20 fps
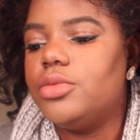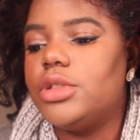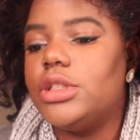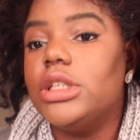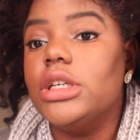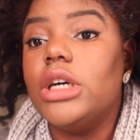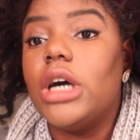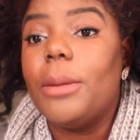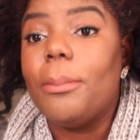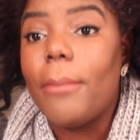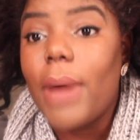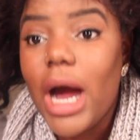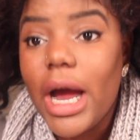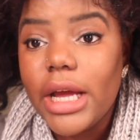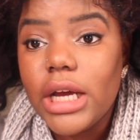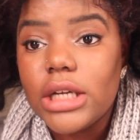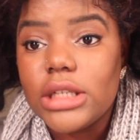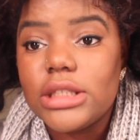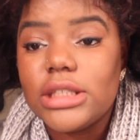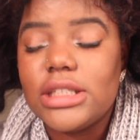To
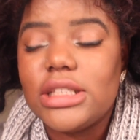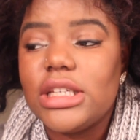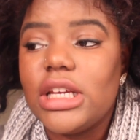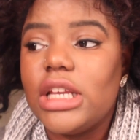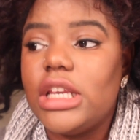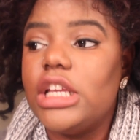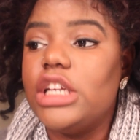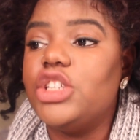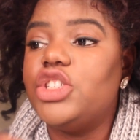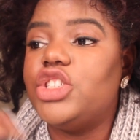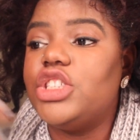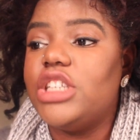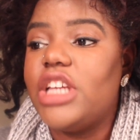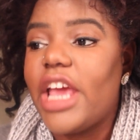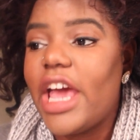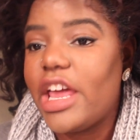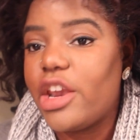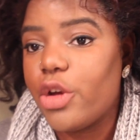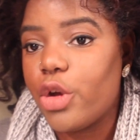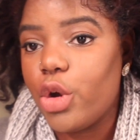my understanding, she
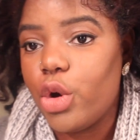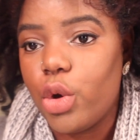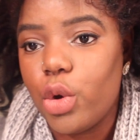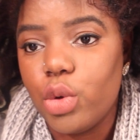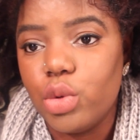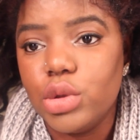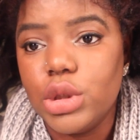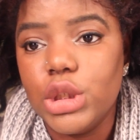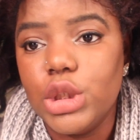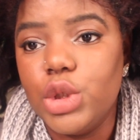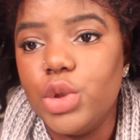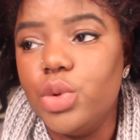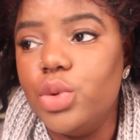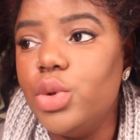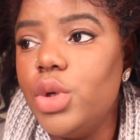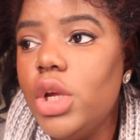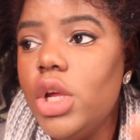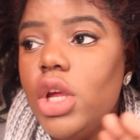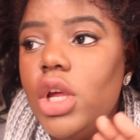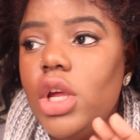had her own
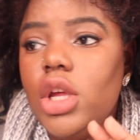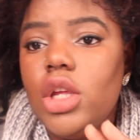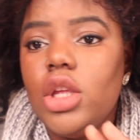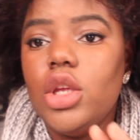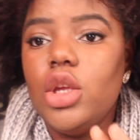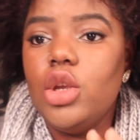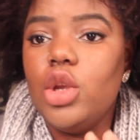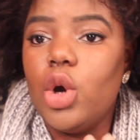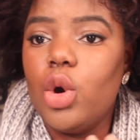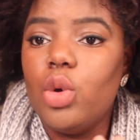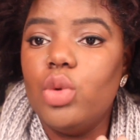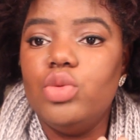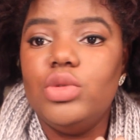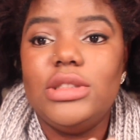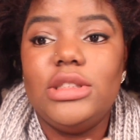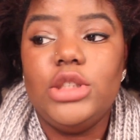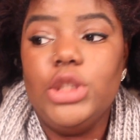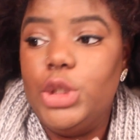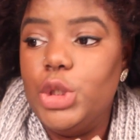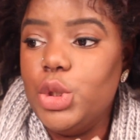little, you know,
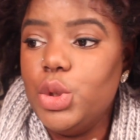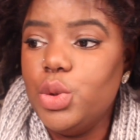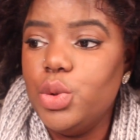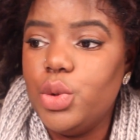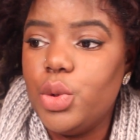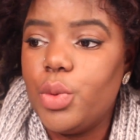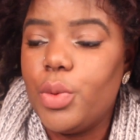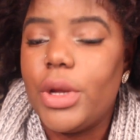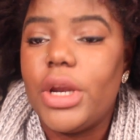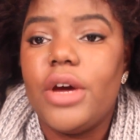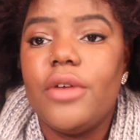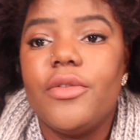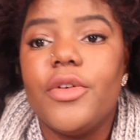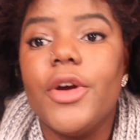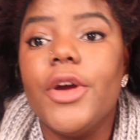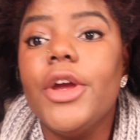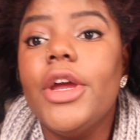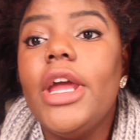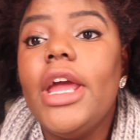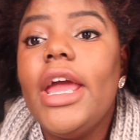dude or
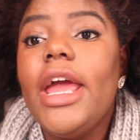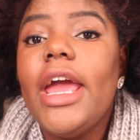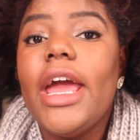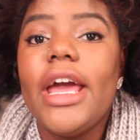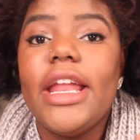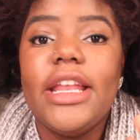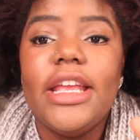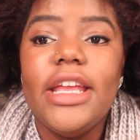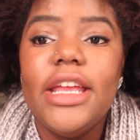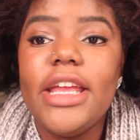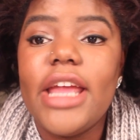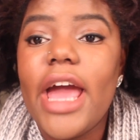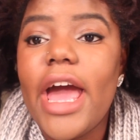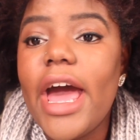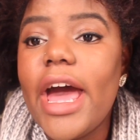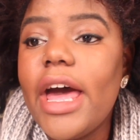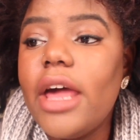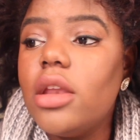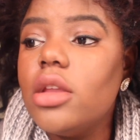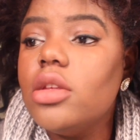whatever, and he
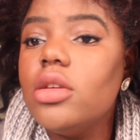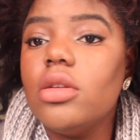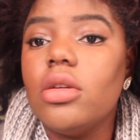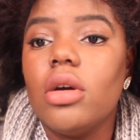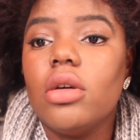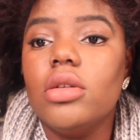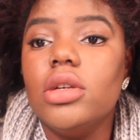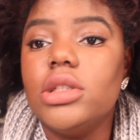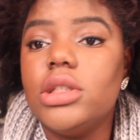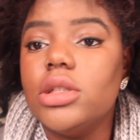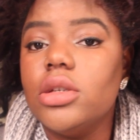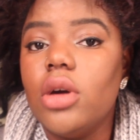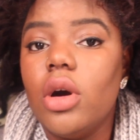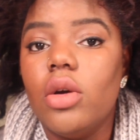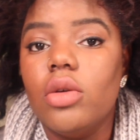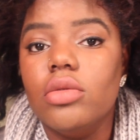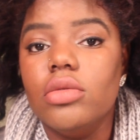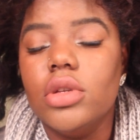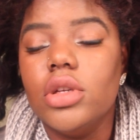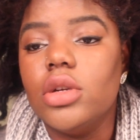had, you know, his
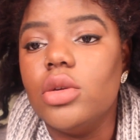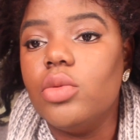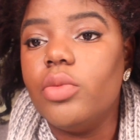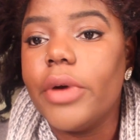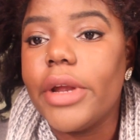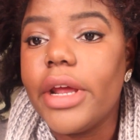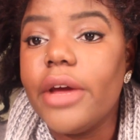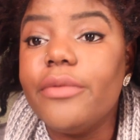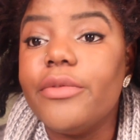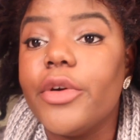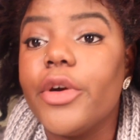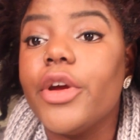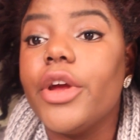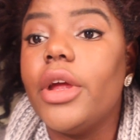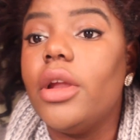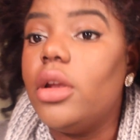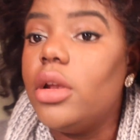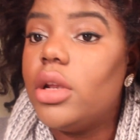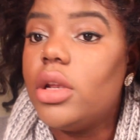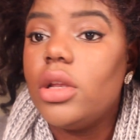own little whatever,
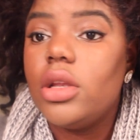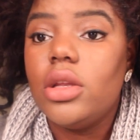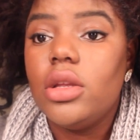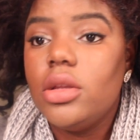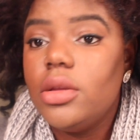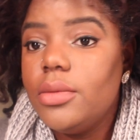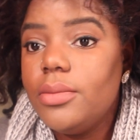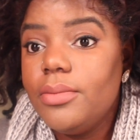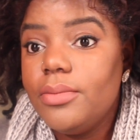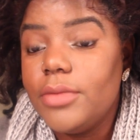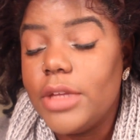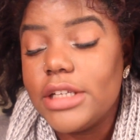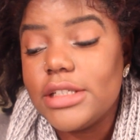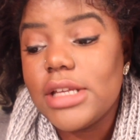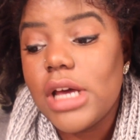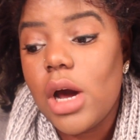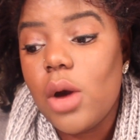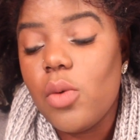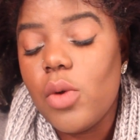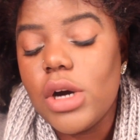and
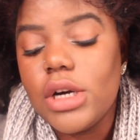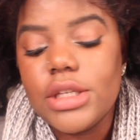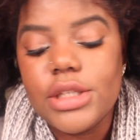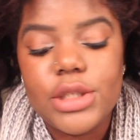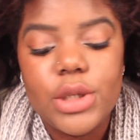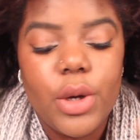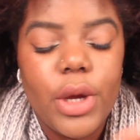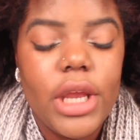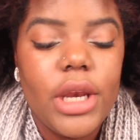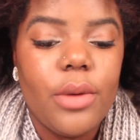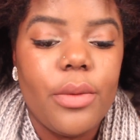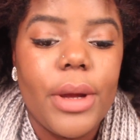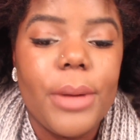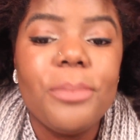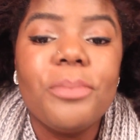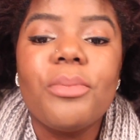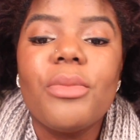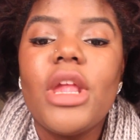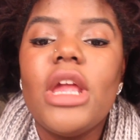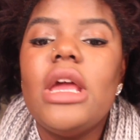that's how it was. So
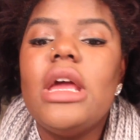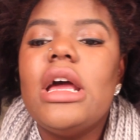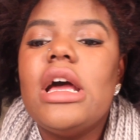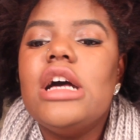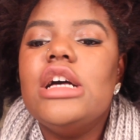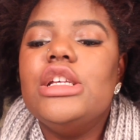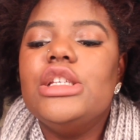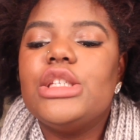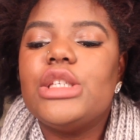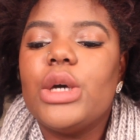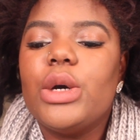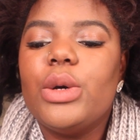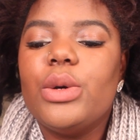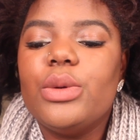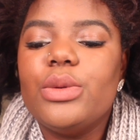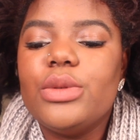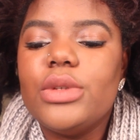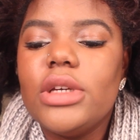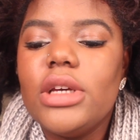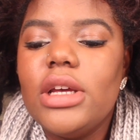anyway,
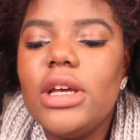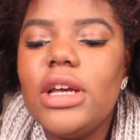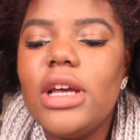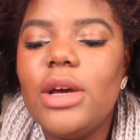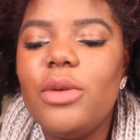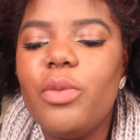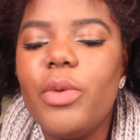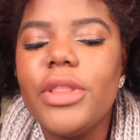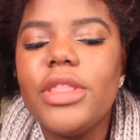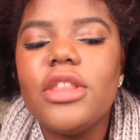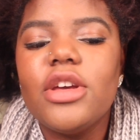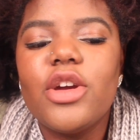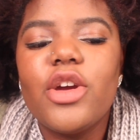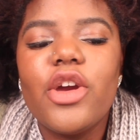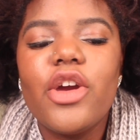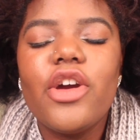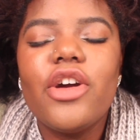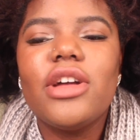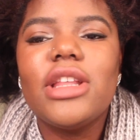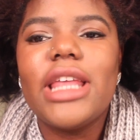so with the
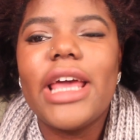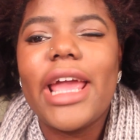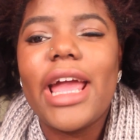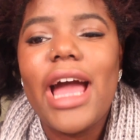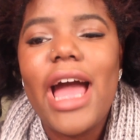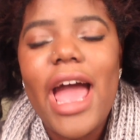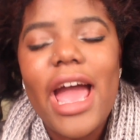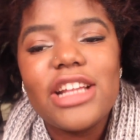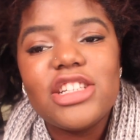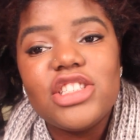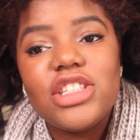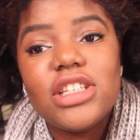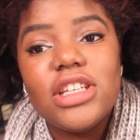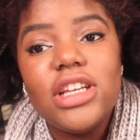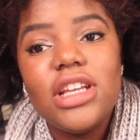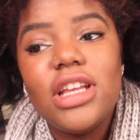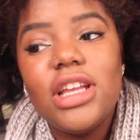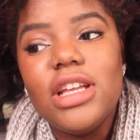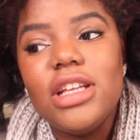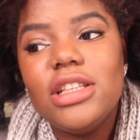girl, like,
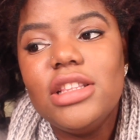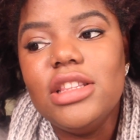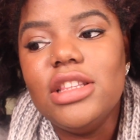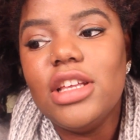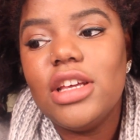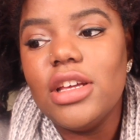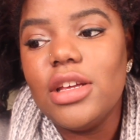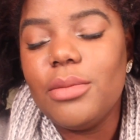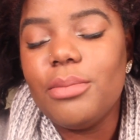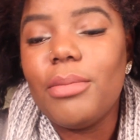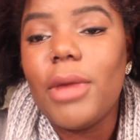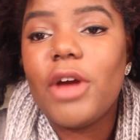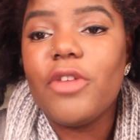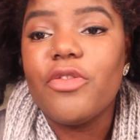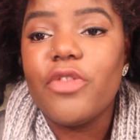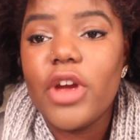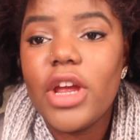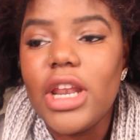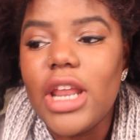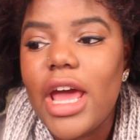my
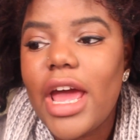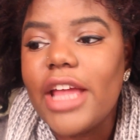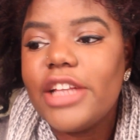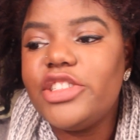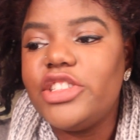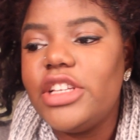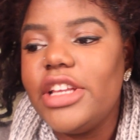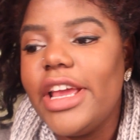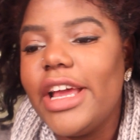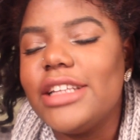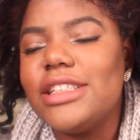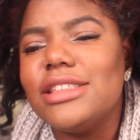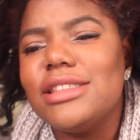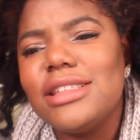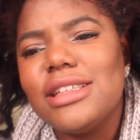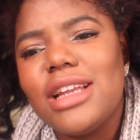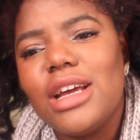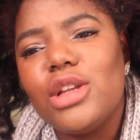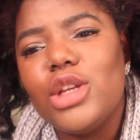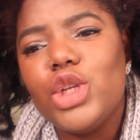friend, I actually had to
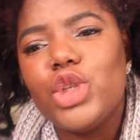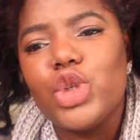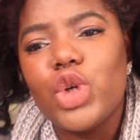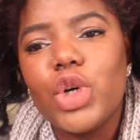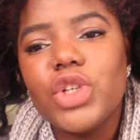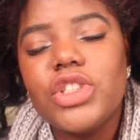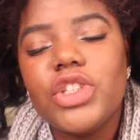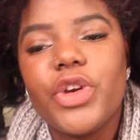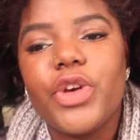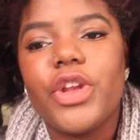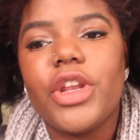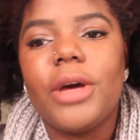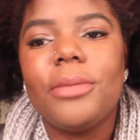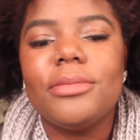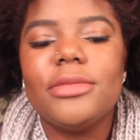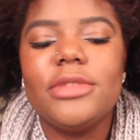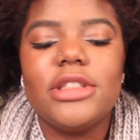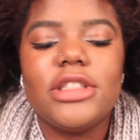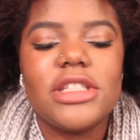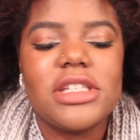sit down and talk to her, and
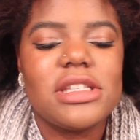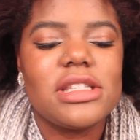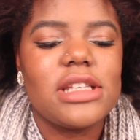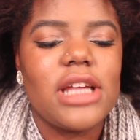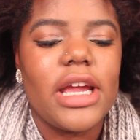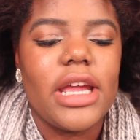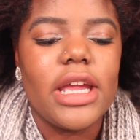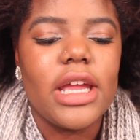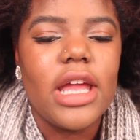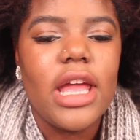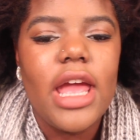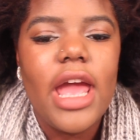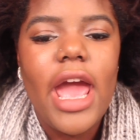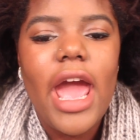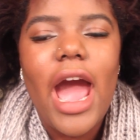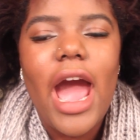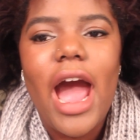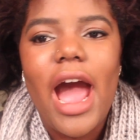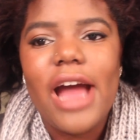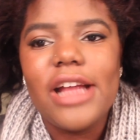I'm just like,
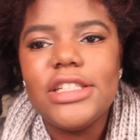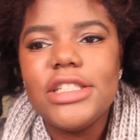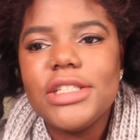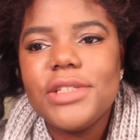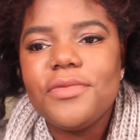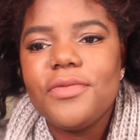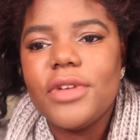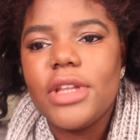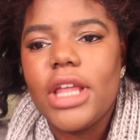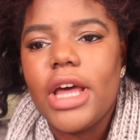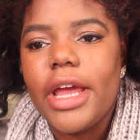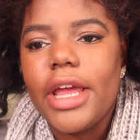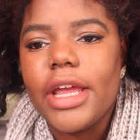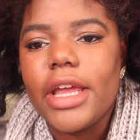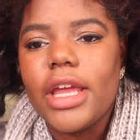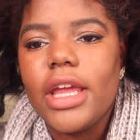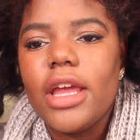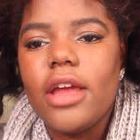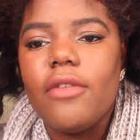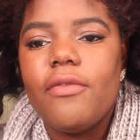I just feel
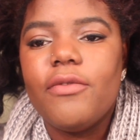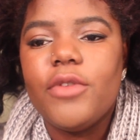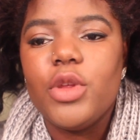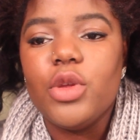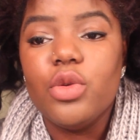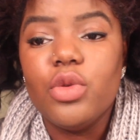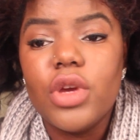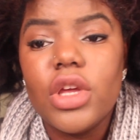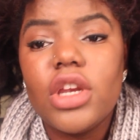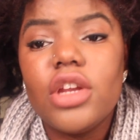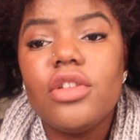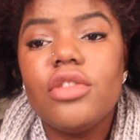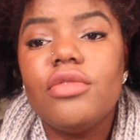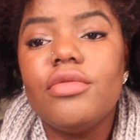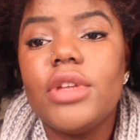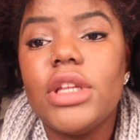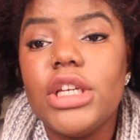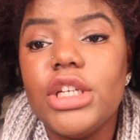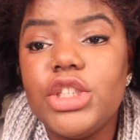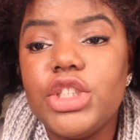like if you get in
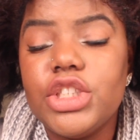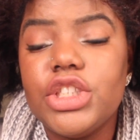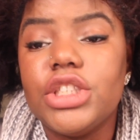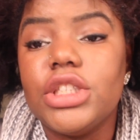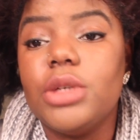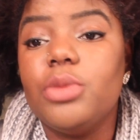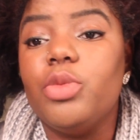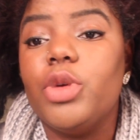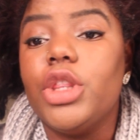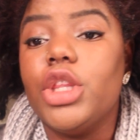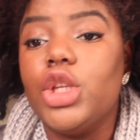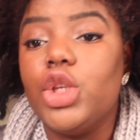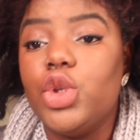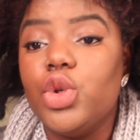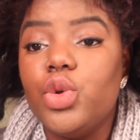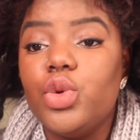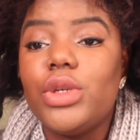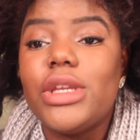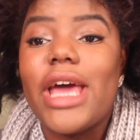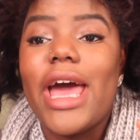a relationship with the
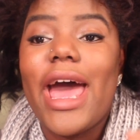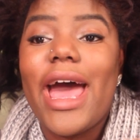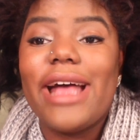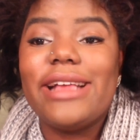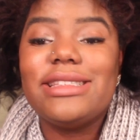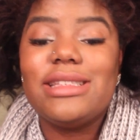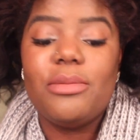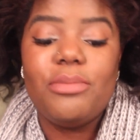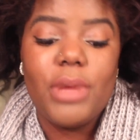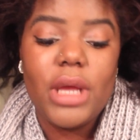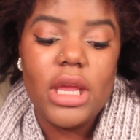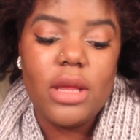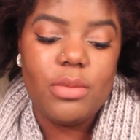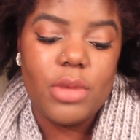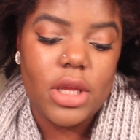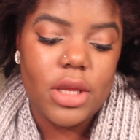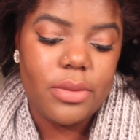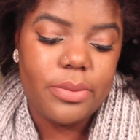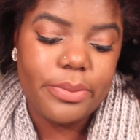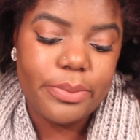dude that has a
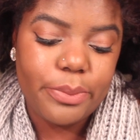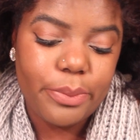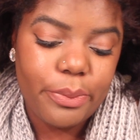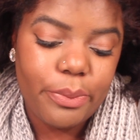baby,